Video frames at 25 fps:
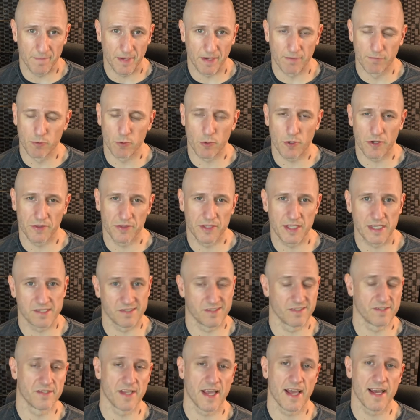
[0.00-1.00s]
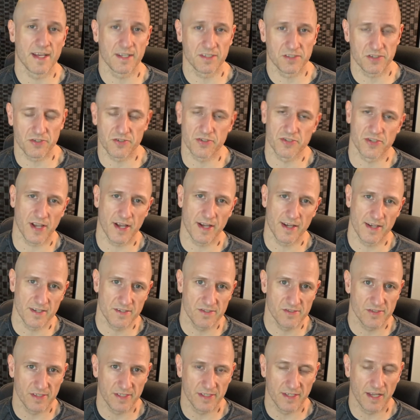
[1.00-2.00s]
And everyone thinks it's
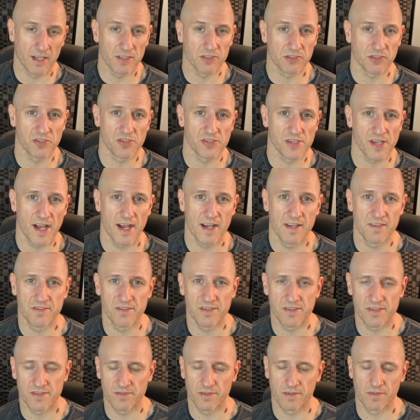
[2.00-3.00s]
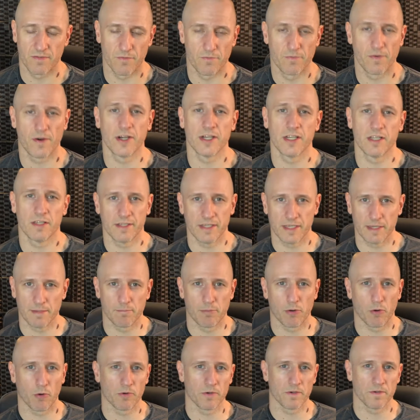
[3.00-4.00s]
exercise, and exercise is vitally
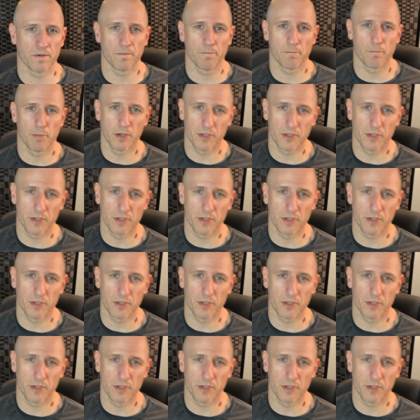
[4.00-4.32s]
important,